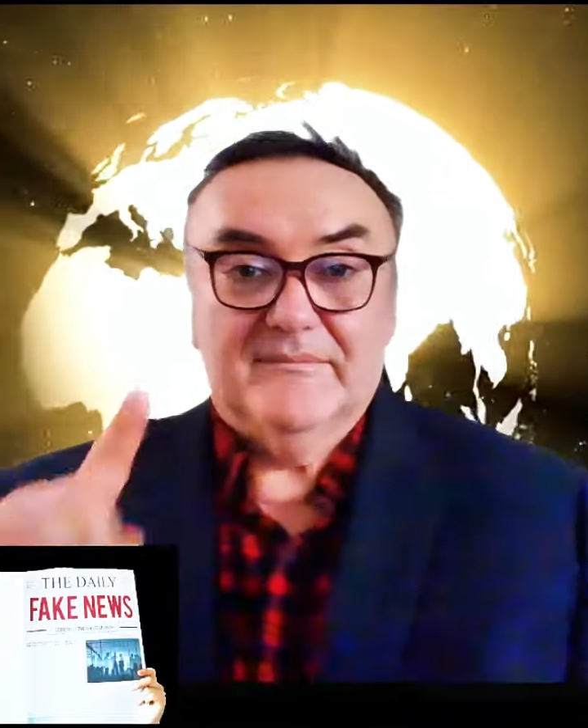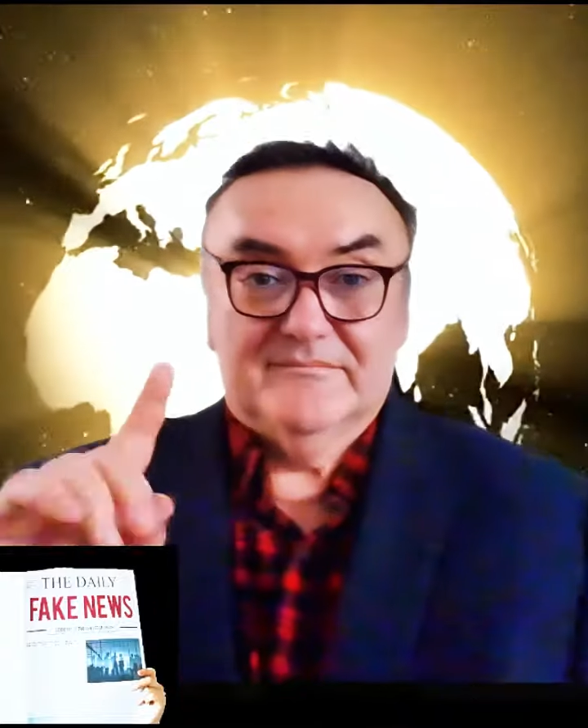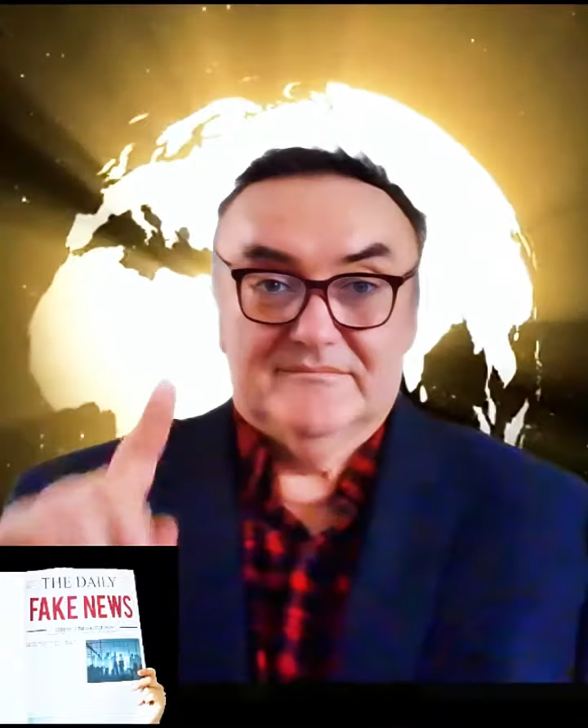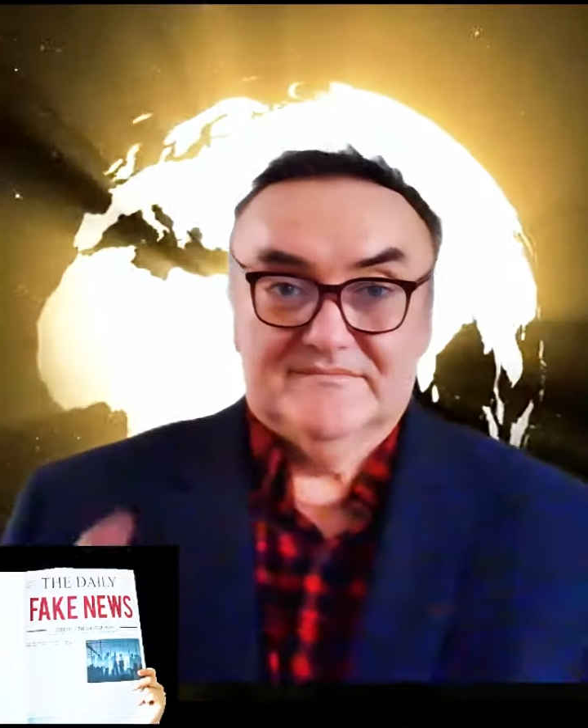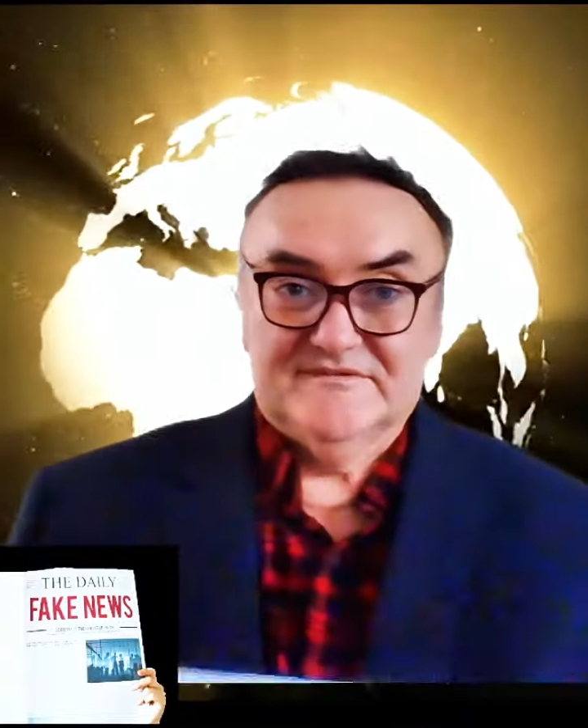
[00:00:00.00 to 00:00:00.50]

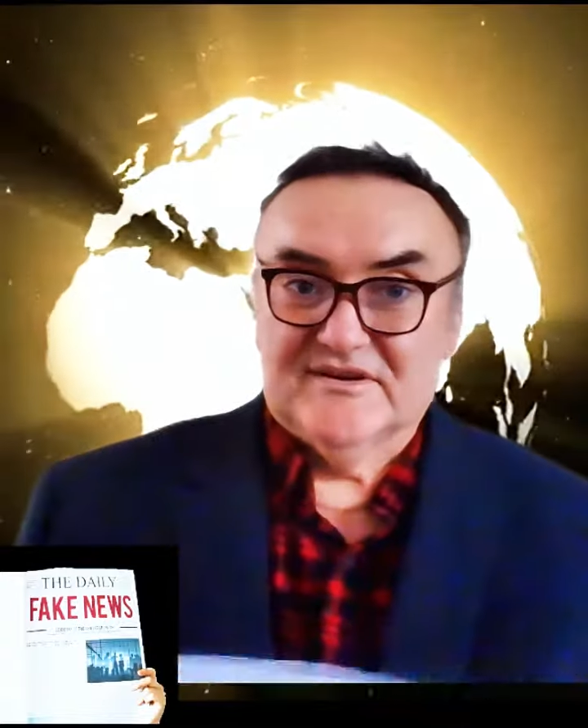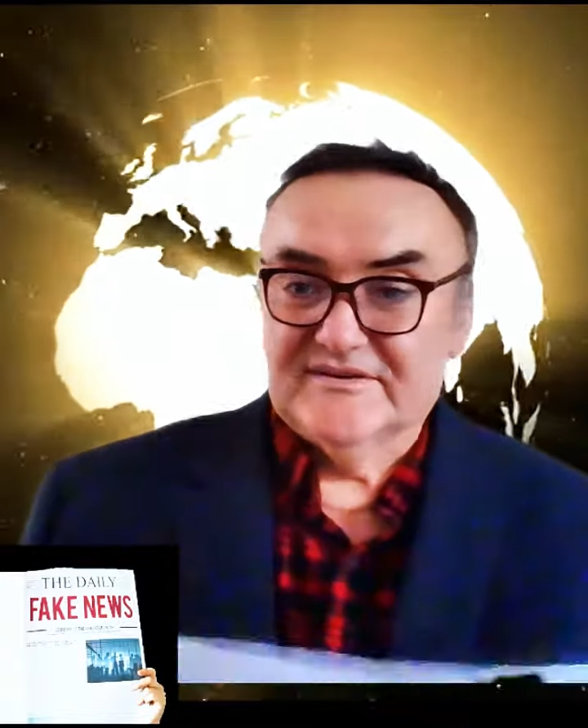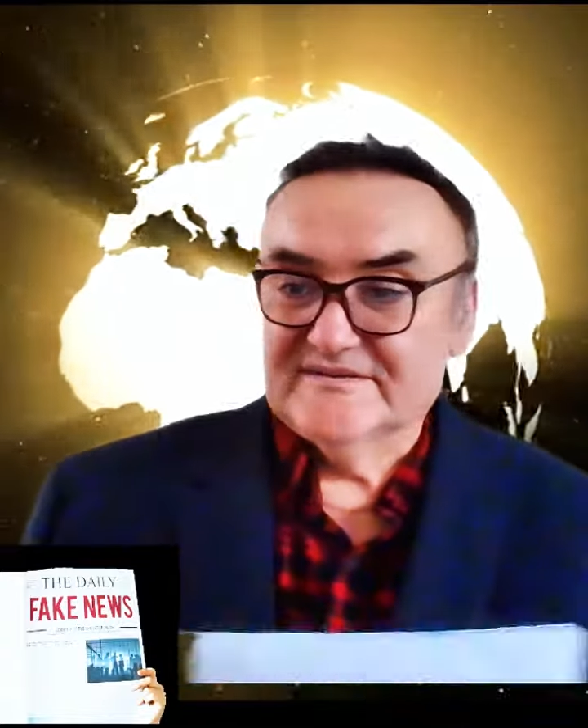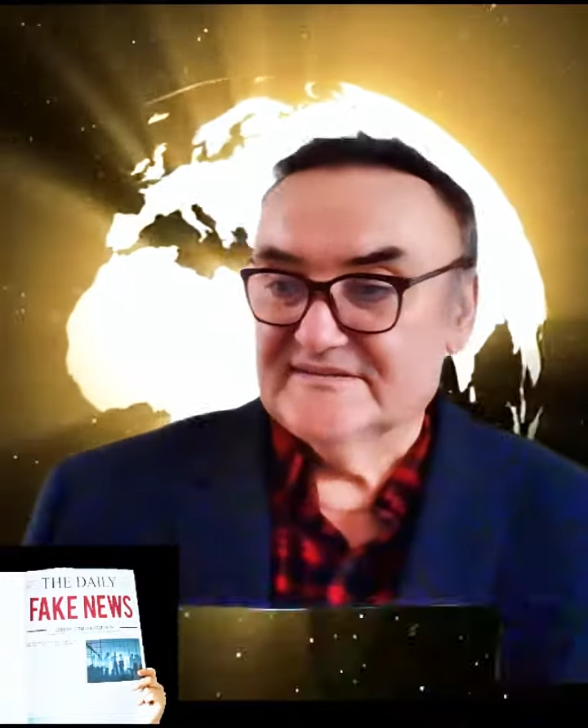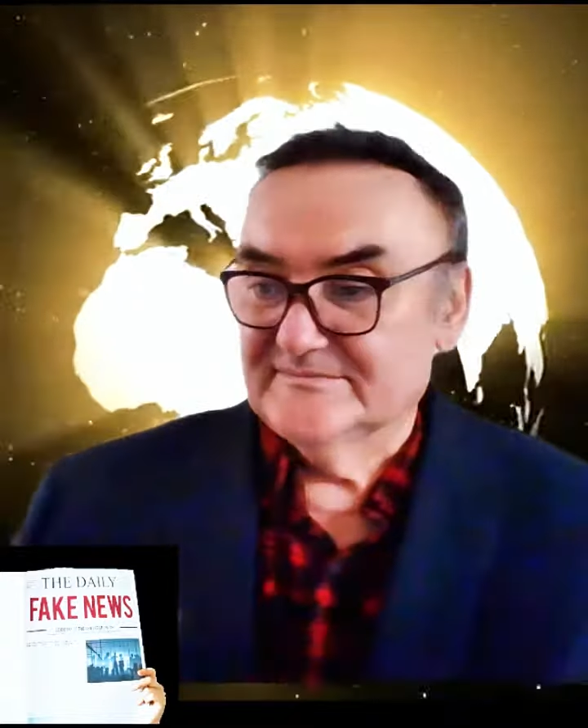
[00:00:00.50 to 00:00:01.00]
I'm
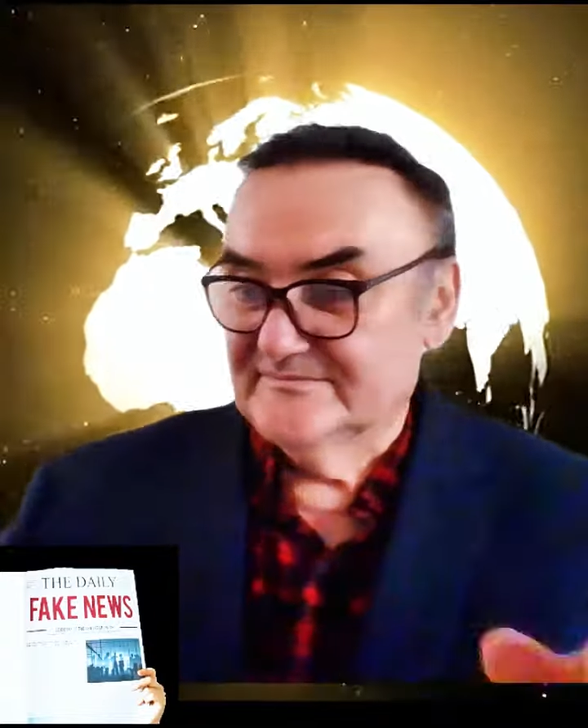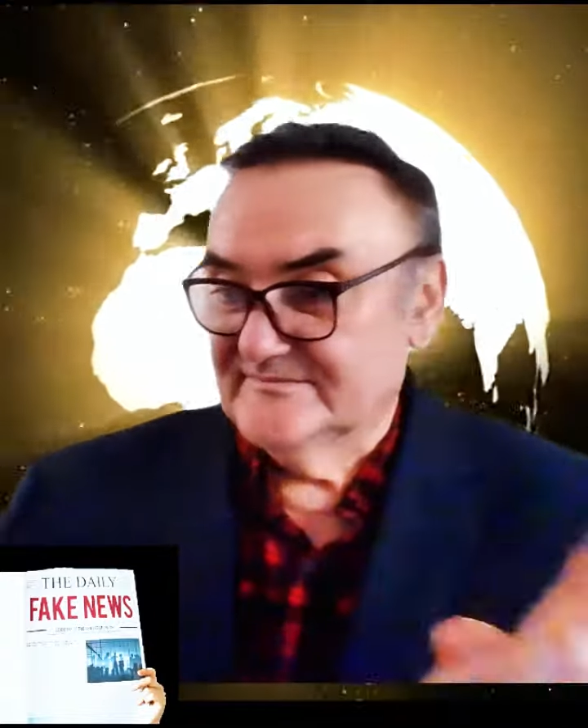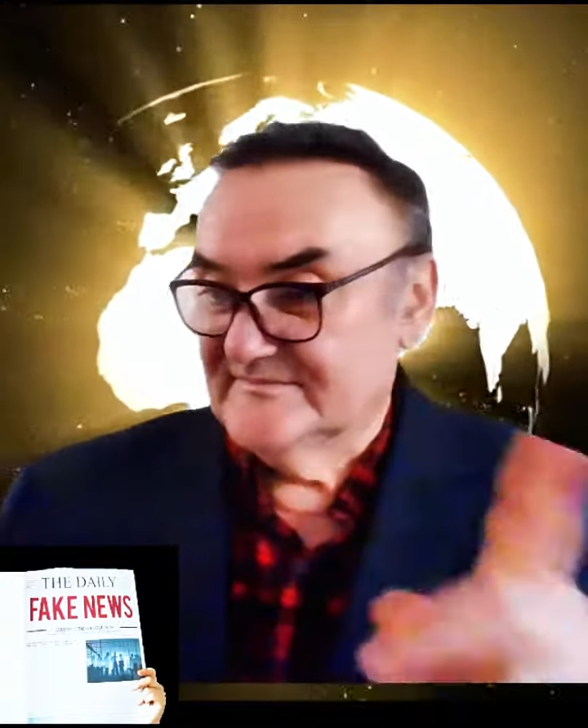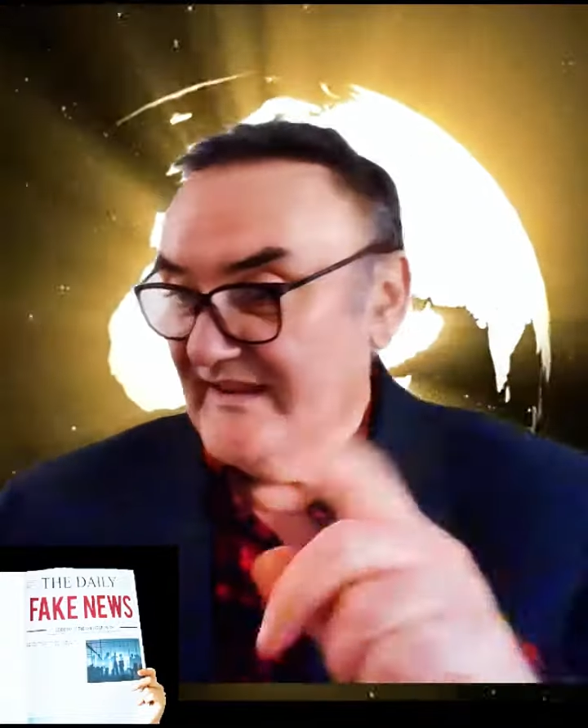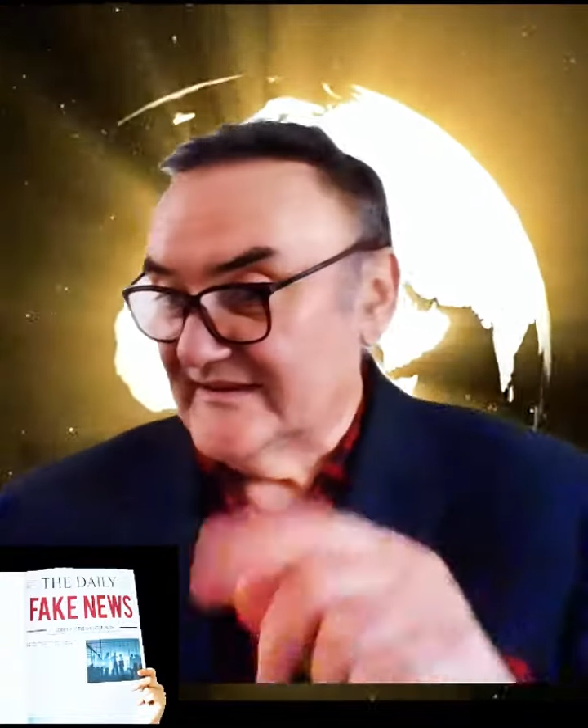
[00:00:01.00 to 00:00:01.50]
sorry, some
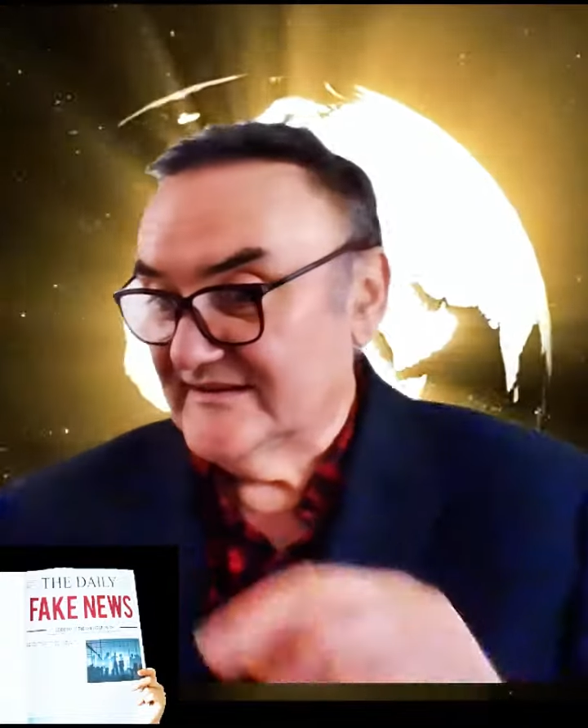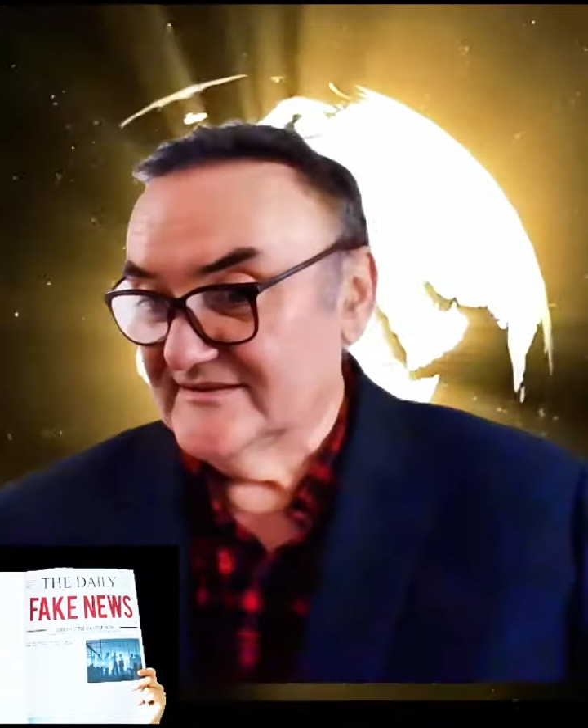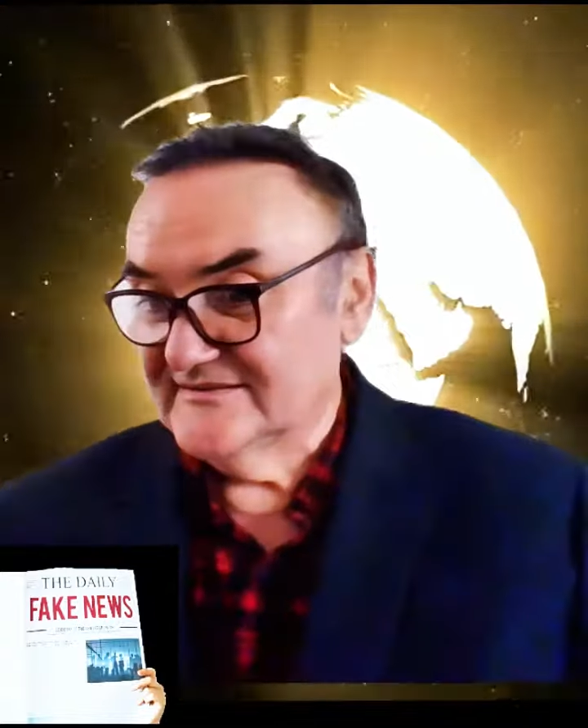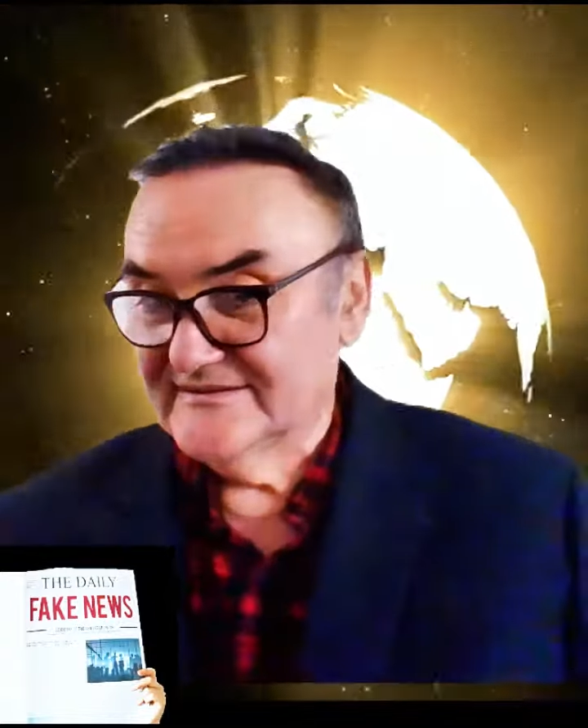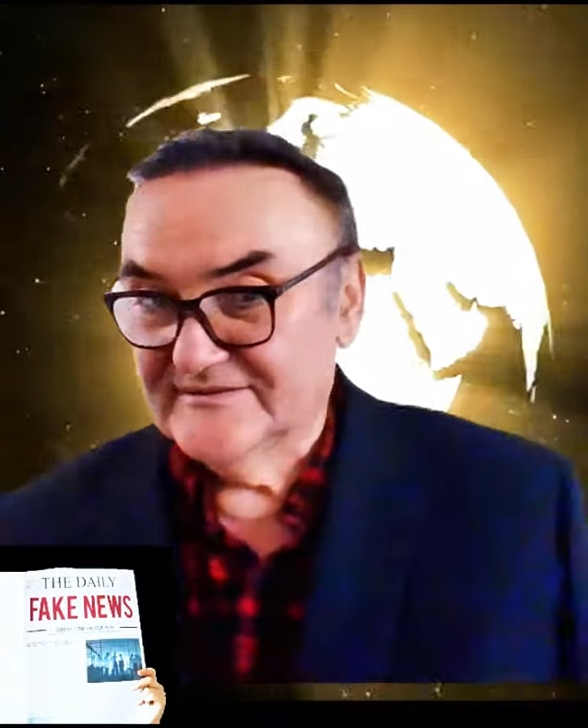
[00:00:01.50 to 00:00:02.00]

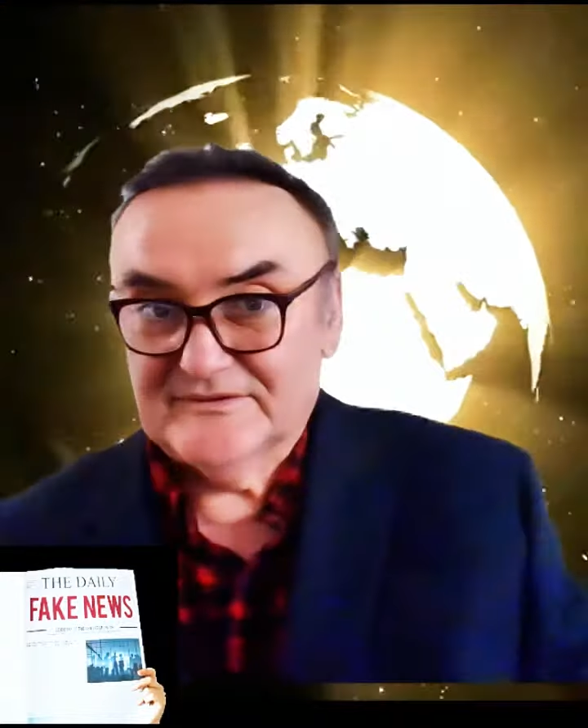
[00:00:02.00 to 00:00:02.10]
technical